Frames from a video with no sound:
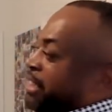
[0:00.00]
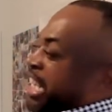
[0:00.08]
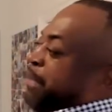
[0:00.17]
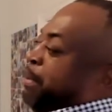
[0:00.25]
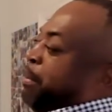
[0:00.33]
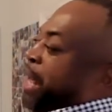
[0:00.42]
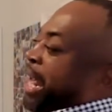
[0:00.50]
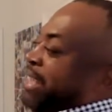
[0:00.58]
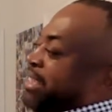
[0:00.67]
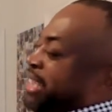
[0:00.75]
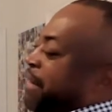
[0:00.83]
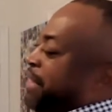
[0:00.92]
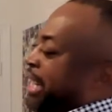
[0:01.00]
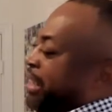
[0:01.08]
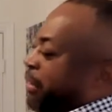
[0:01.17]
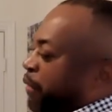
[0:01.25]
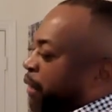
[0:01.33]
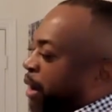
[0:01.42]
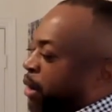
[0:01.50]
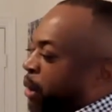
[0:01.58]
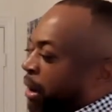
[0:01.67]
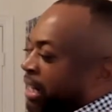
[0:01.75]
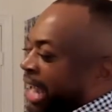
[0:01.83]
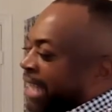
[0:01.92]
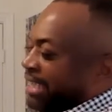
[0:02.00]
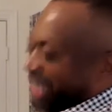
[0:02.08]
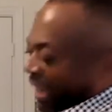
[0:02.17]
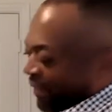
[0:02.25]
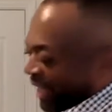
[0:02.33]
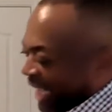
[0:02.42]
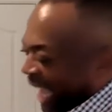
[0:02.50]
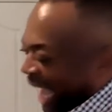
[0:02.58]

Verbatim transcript: These people are 870. They're going to 870